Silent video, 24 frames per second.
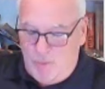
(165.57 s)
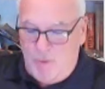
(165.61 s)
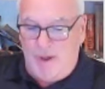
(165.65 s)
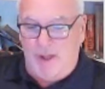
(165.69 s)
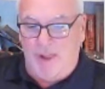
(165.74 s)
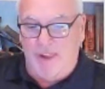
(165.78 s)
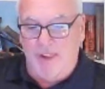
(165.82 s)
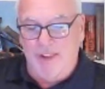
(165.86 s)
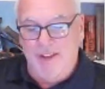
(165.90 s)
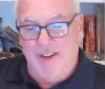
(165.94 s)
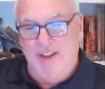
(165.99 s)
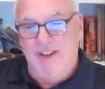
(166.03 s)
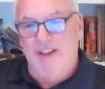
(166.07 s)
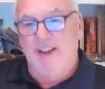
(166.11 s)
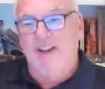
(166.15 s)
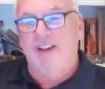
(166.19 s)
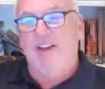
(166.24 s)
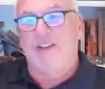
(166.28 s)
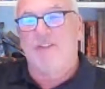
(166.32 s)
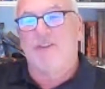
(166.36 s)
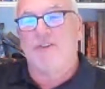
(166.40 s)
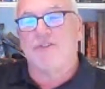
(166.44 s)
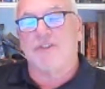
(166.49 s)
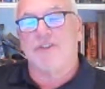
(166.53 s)
Well,
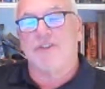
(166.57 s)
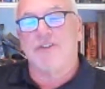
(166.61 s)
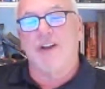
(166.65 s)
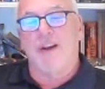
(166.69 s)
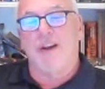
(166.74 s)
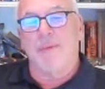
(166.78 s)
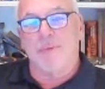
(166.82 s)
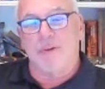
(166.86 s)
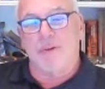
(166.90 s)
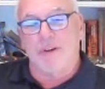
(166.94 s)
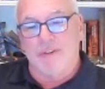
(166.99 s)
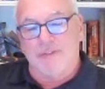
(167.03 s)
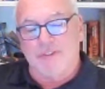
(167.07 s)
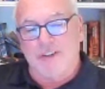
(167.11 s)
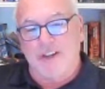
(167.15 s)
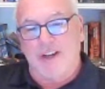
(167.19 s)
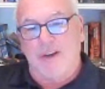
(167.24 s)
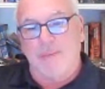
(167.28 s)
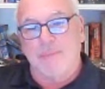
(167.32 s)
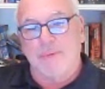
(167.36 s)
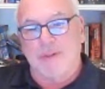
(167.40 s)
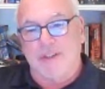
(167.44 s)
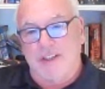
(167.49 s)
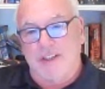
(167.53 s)
there's a number of
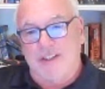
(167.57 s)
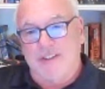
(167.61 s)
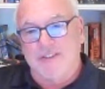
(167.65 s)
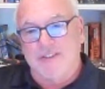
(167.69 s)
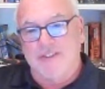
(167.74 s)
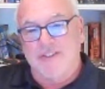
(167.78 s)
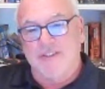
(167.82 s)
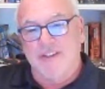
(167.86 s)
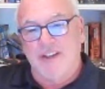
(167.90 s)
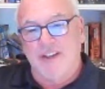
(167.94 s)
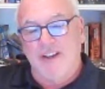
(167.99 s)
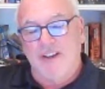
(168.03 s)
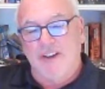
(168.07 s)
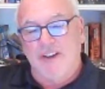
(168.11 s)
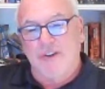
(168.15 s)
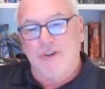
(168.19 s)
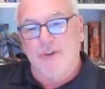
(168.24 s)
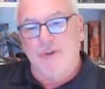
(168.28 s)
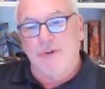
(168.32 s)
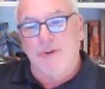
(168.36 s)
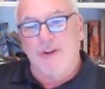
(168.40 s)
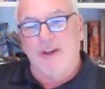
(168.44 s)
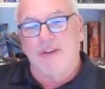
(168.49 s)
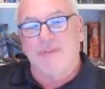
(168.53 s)
companies
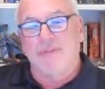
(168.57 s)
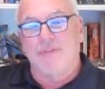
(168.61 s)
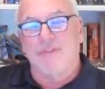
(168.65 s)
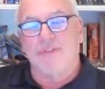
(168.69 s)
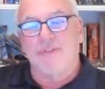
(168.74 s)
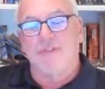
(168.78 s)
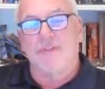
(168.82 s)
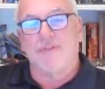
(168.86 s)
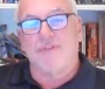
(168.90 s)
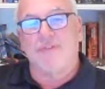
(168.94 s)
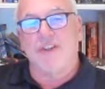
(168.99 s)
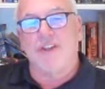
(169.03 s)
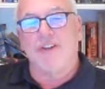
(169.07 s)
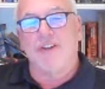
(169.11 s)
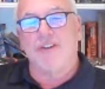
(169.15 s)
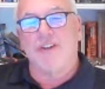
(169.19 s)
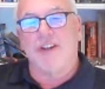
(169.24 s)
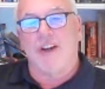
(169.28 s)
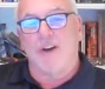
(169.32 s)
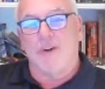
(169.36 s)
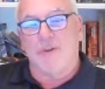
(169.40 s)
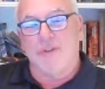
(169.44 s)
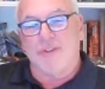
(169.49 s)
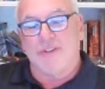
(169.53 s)
who have
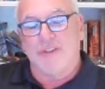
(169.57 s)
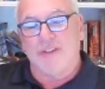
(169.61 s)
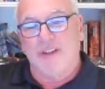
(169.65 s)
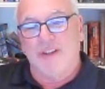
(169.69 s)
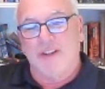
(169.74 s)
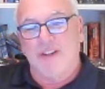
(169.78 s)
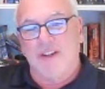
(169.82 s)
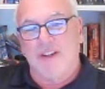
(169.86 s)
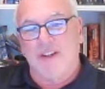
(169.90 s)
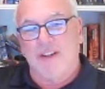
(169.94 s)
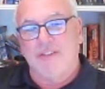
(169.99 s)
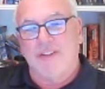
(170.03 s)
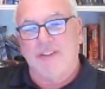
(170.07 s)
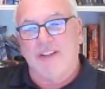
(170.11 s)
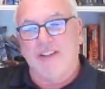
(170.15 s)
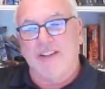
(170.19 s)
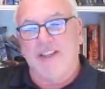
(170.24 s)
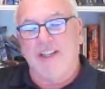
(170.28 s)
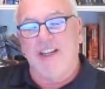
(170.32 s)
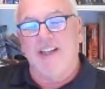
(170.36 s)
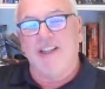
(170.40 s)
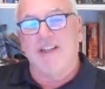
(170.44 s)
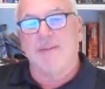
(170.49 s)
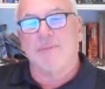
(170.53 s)
figured out that
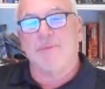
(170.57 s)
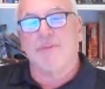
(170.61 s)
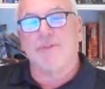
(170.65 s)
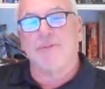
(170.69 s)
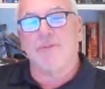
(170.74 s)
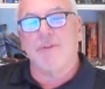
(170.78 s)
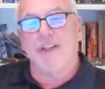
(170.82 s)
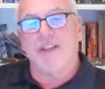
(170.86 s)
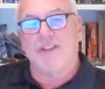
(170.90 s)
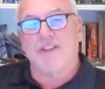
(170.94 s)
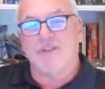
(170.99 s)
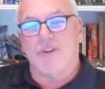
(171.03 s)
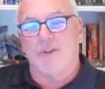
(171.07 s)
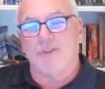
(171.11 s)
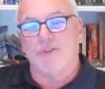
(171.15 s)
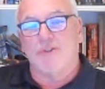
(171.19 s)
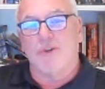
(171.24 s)
helium three is